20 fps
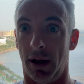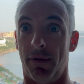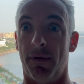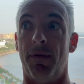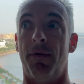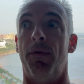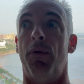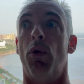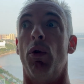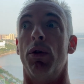I
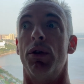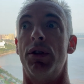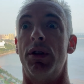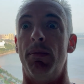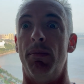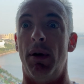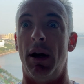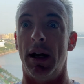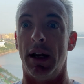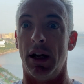forced
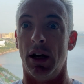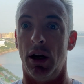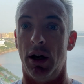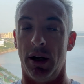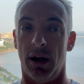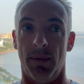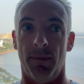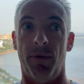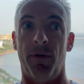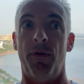money on
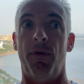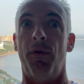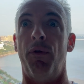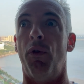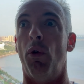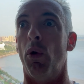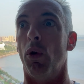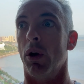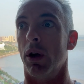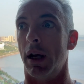him.
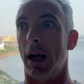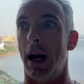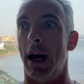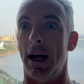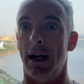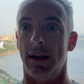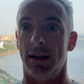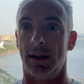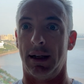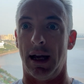4
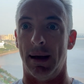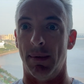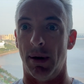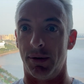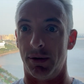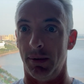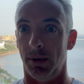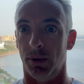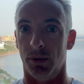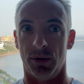guys came up
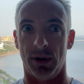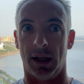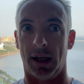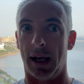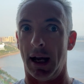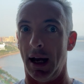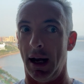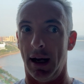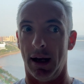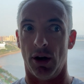to me and was like,
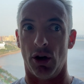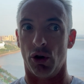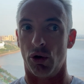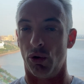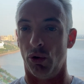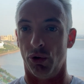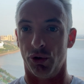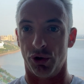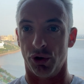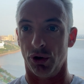hey, in our
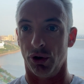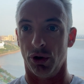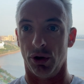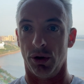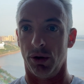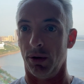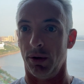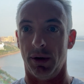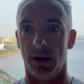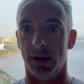
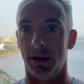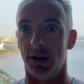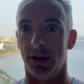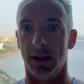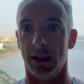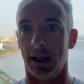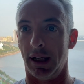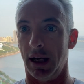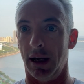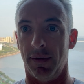culture, this is
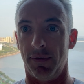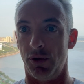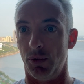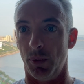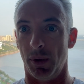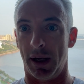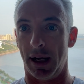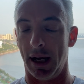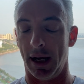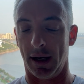a gift.
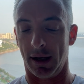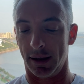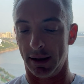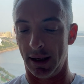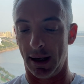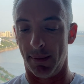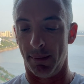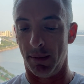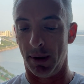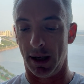We can't
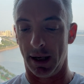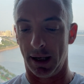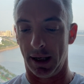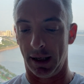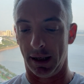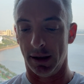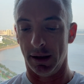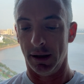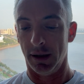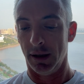accept
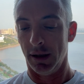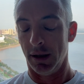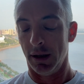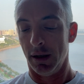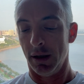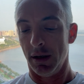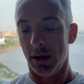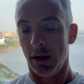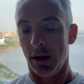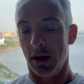money.
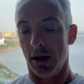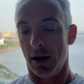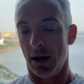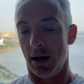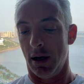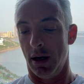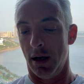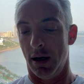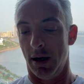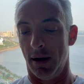
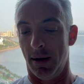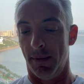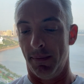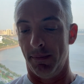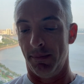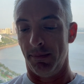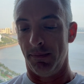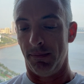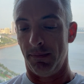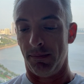
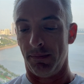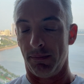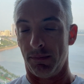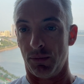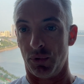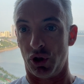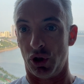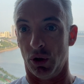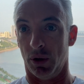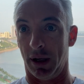
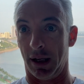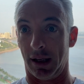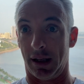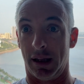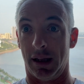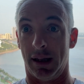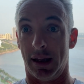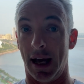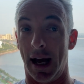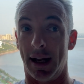So
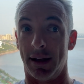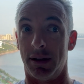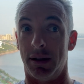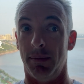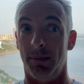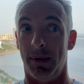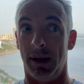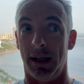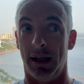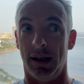like that to
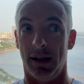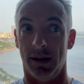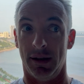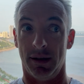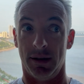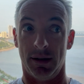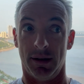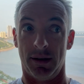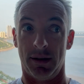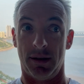me
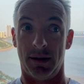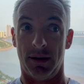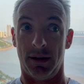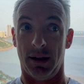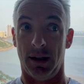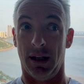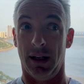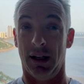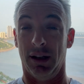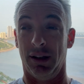is,
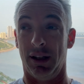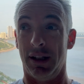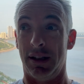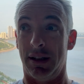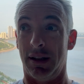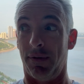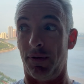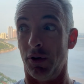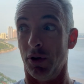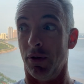at least
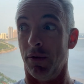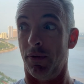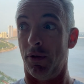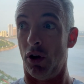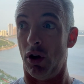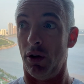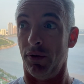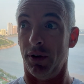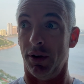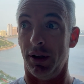if you're
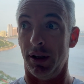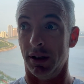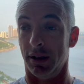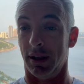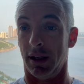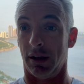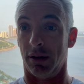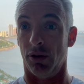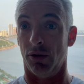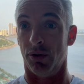involved in these
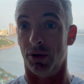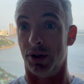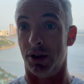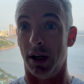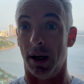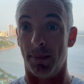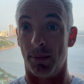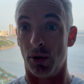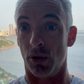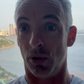like little
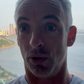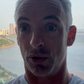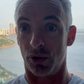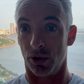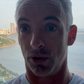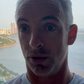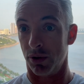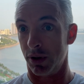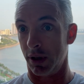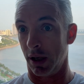
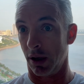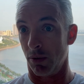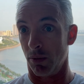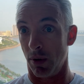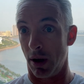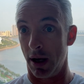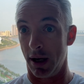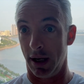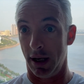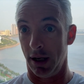subcultures, like
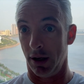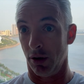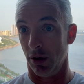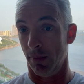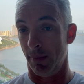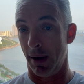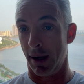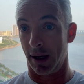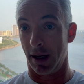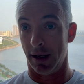running, or in
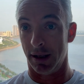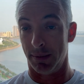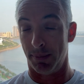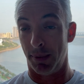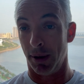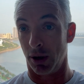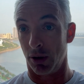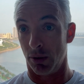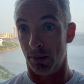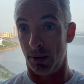my case,
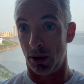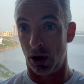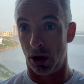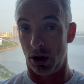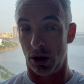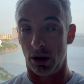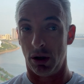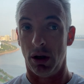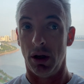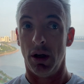
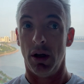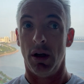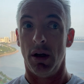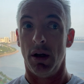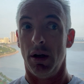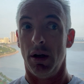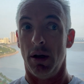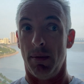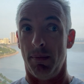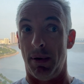pickleball,
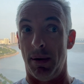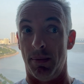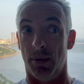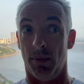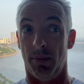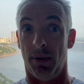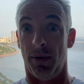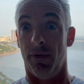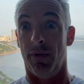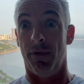people
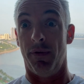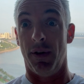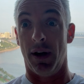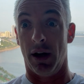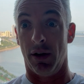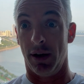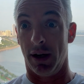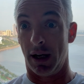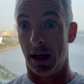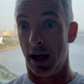have been
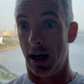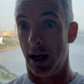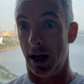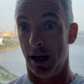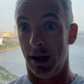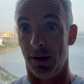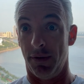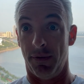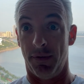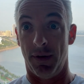very
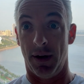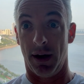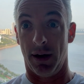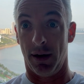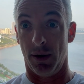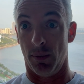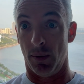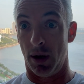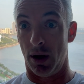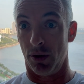kind,
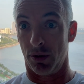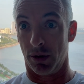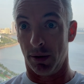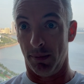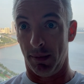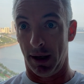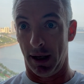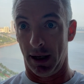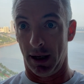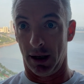very
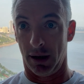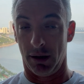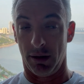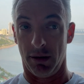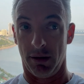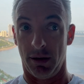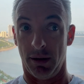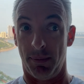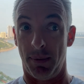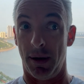
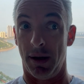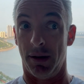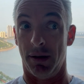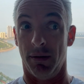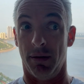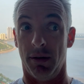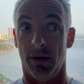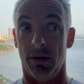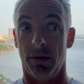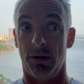welcoming.
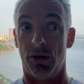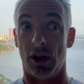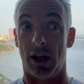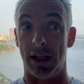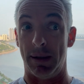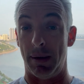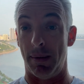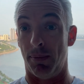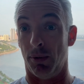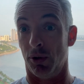The
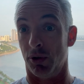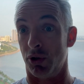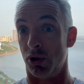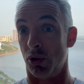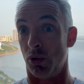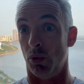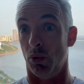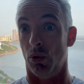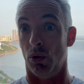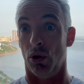Chinese people at
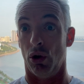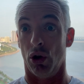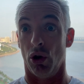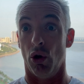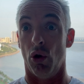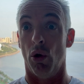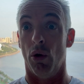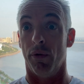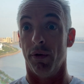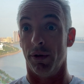school
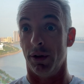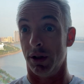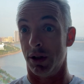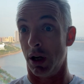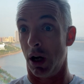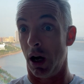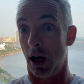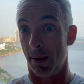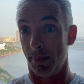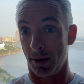are over the
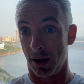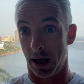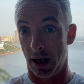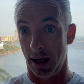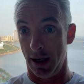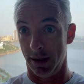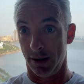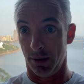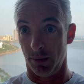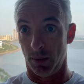top
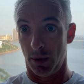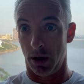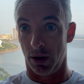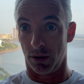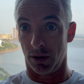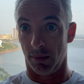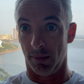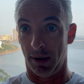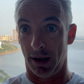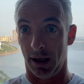kind and
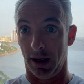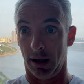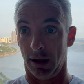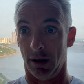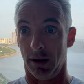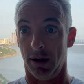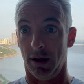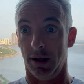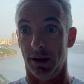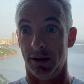
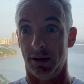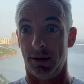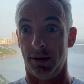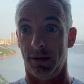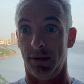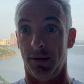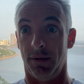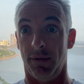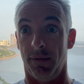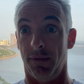welcoming.
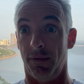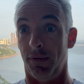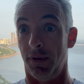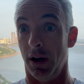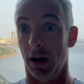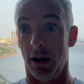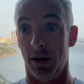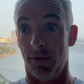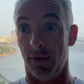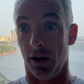It's
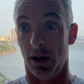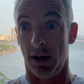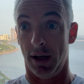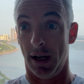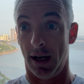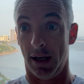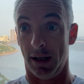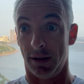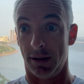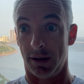very, very
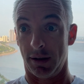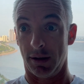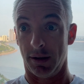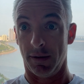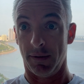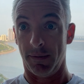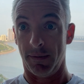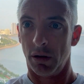nice.